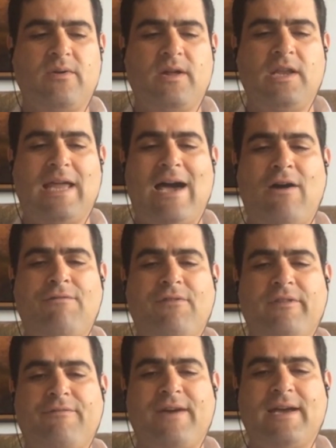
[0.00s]
allow
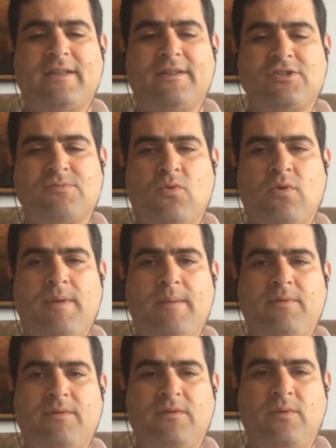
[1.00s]
for the fact that there's more
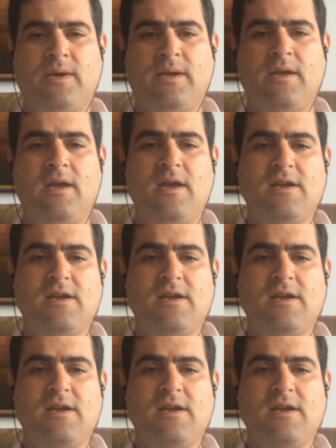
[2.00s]
people doing